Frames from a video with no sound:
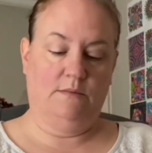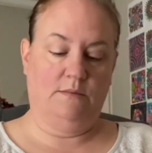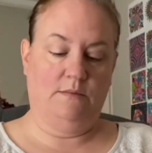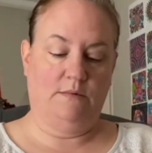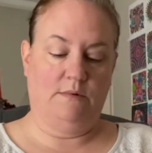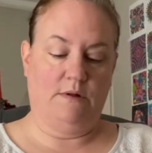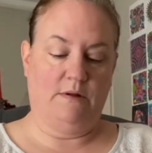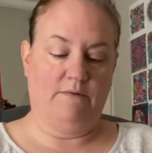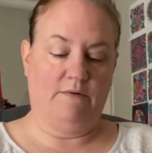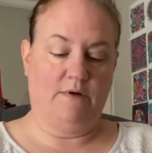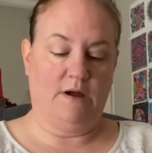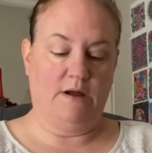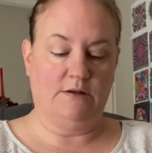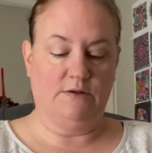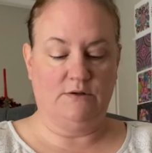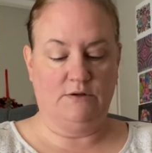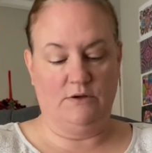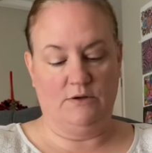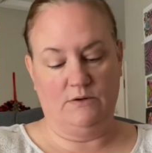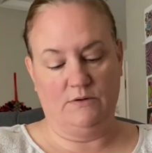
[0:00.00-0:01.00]
I've gotten
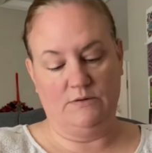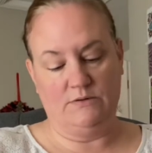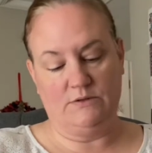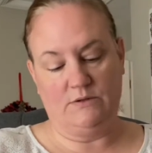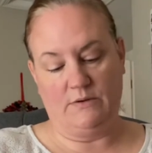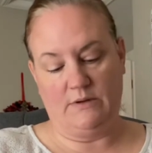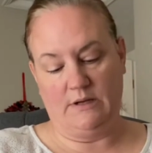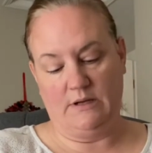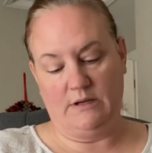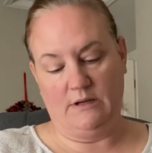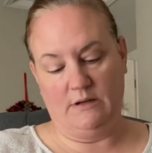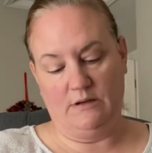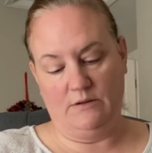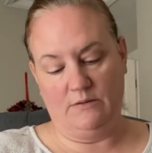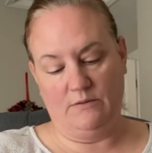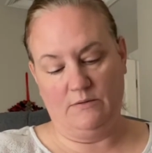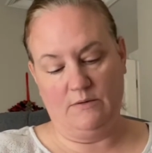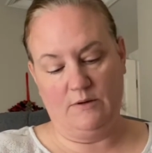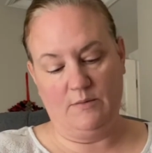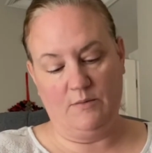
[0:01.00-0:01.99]
2, so I need to do
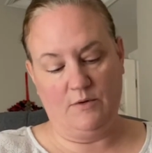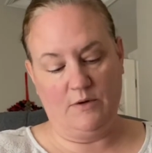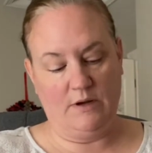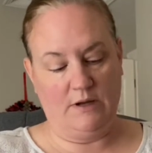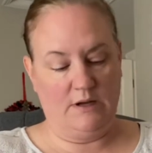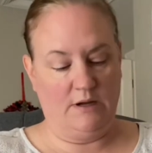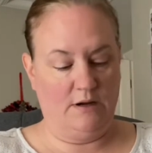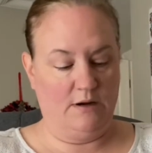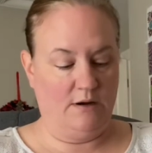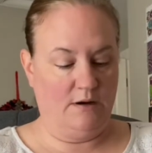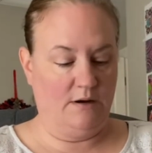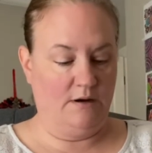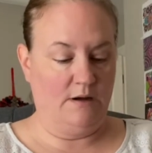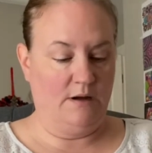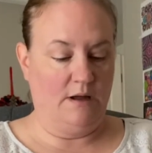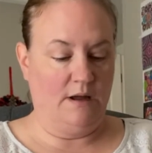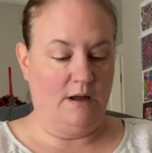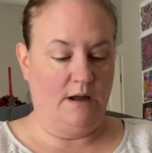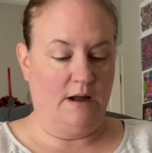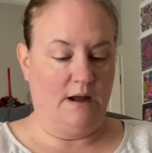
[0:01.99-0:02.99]
3 more here
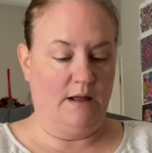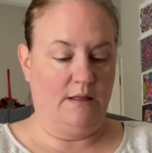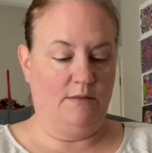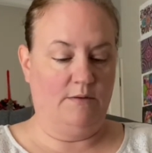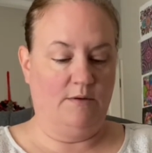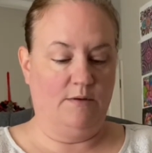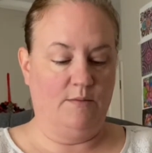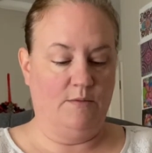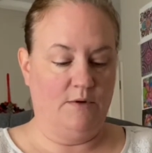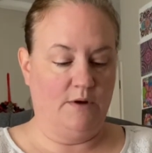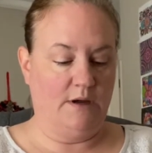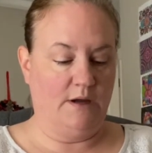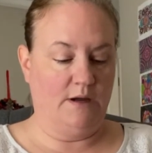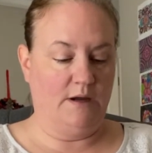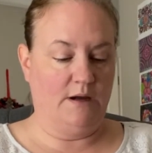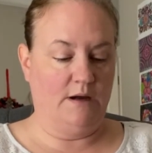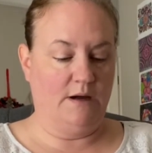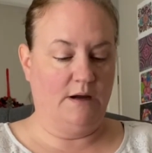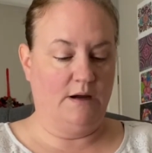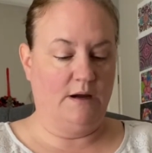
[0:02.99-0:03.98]
and 3 more
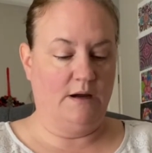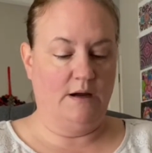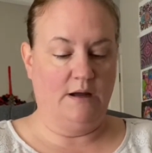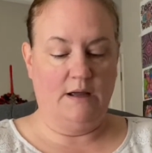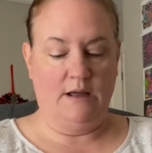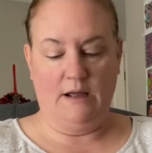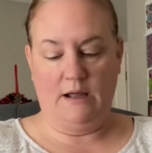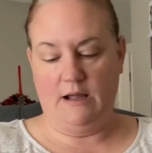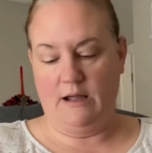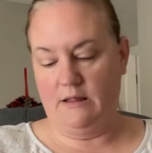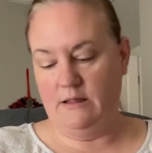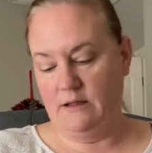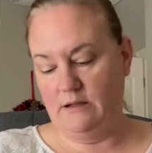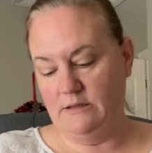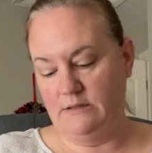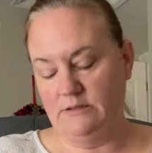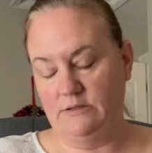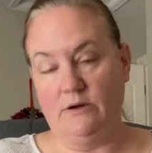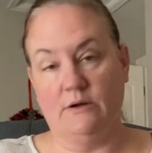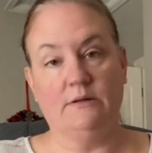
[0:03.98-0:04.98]
here, and then
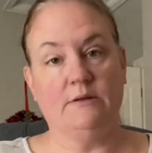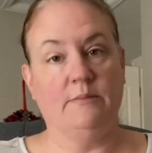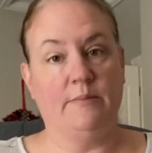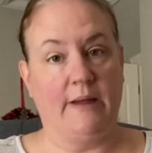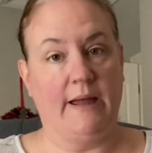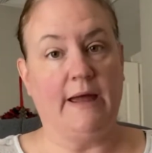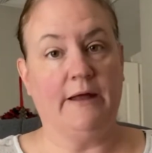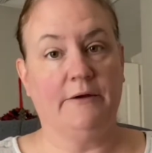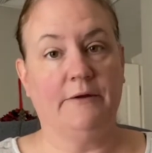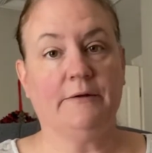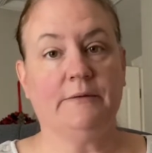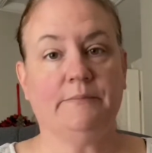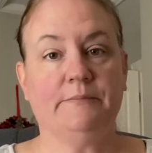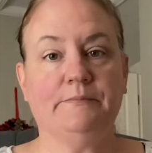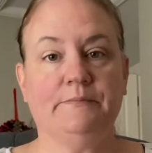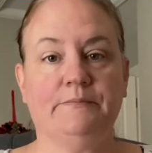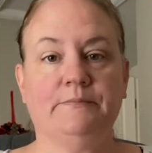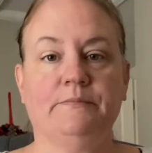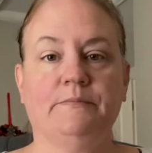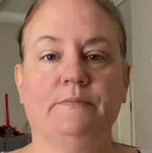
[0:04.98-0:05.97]
start the pattern.
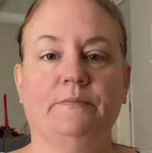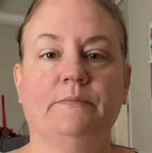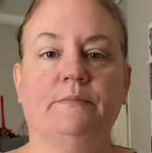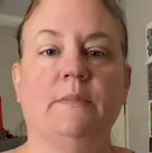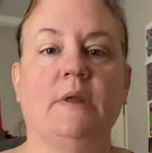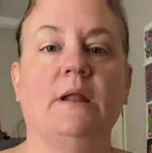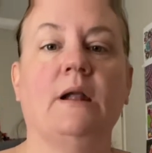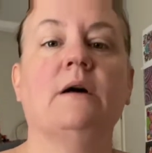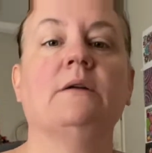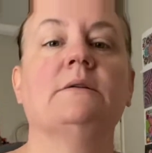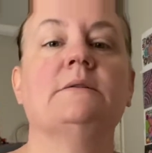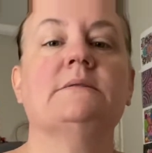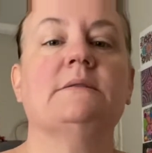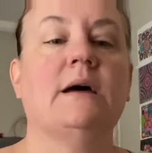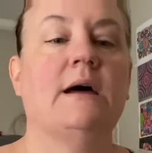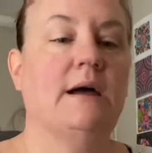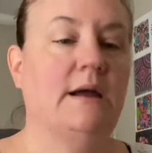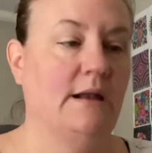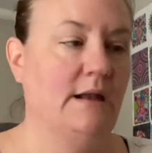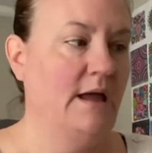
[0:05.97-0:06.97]
And I'll
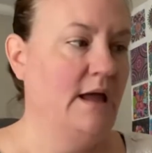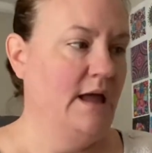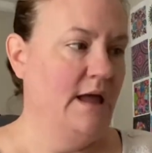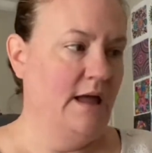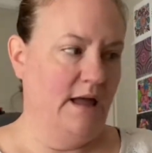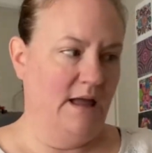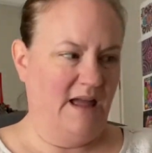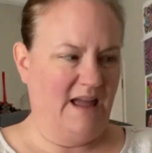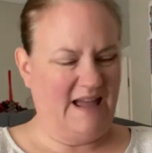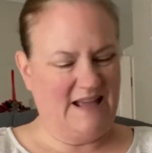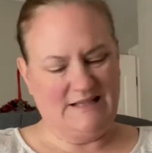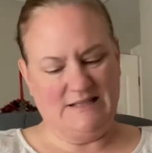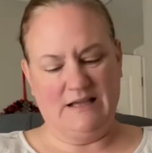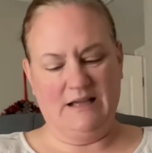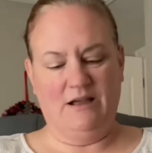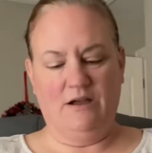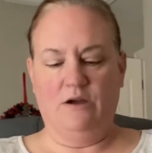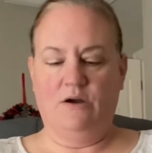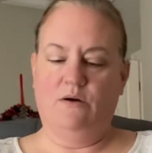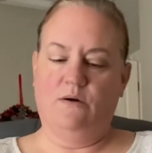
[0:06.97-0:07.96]
decide as I
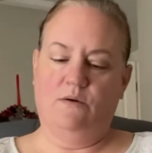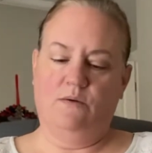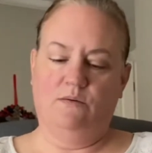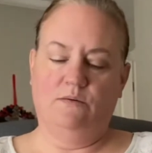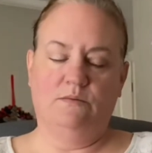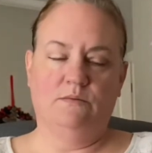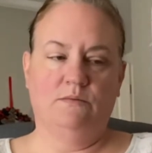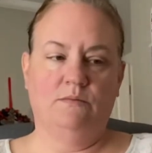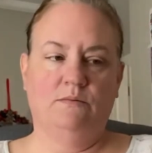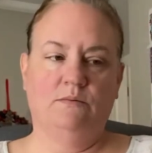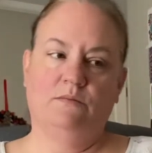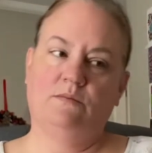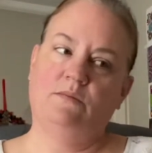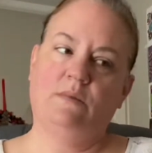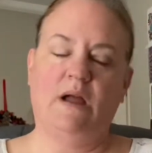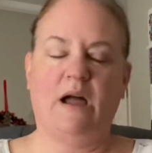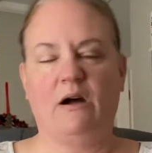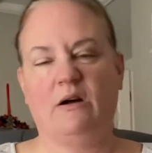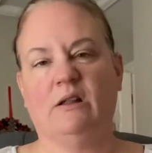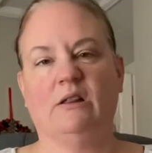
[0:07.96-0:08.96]
go
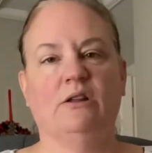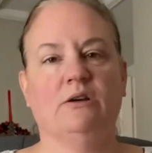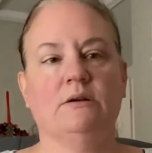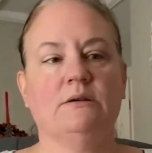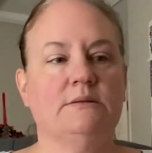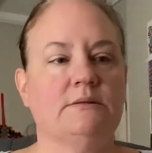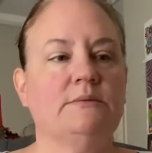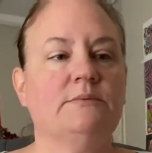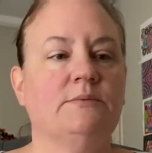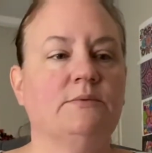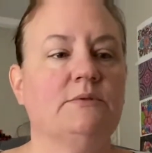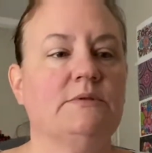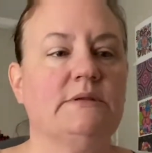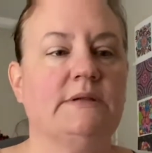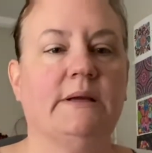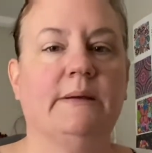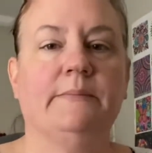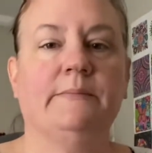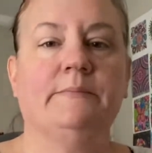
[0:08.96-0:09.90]
how it looks. We'll see.